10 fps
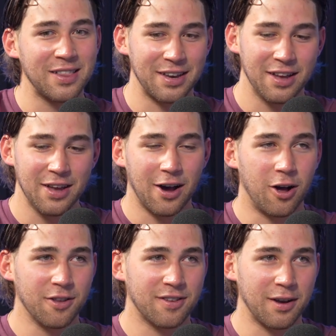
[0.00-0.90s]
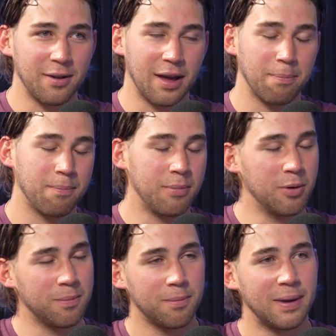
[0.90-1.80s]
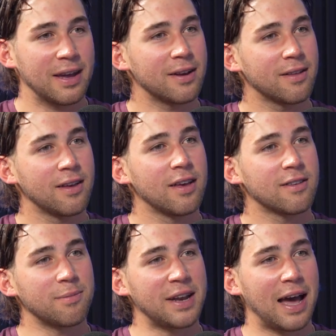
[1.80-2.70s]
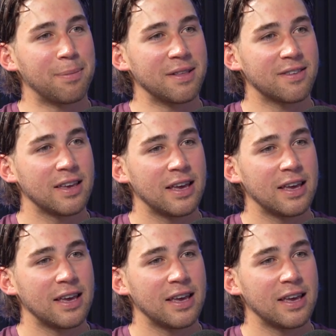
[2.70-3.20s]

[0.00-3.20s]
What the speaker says: And all of a sudden, like, boom, man, something happens,